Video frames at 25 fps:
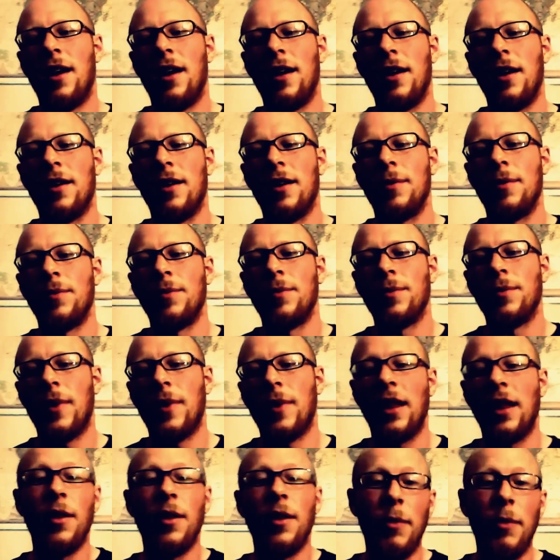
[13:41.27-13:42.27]
um,
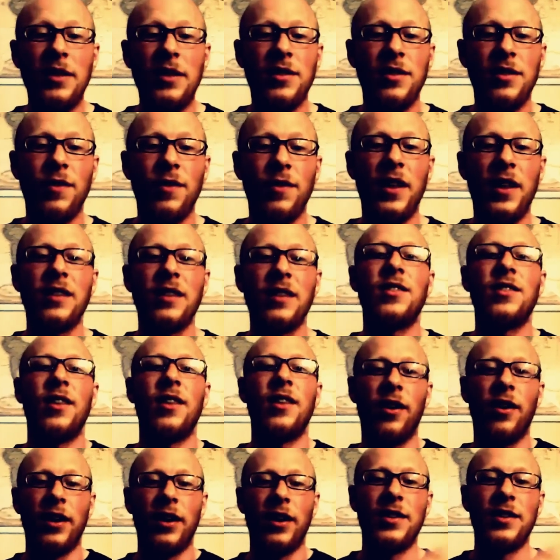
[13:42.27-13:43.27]
in the midst of this
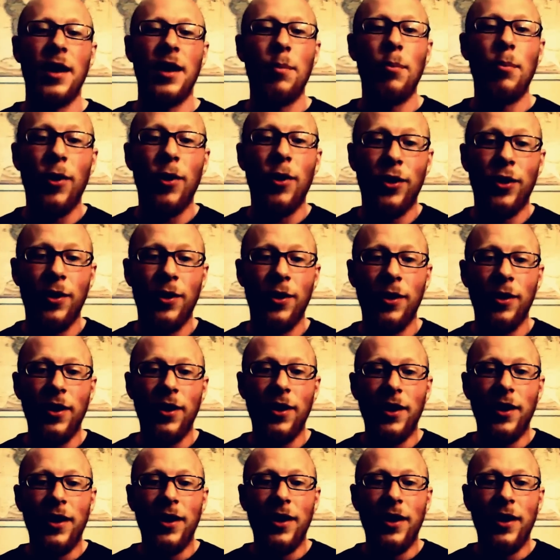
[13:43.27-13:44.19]
there is a murder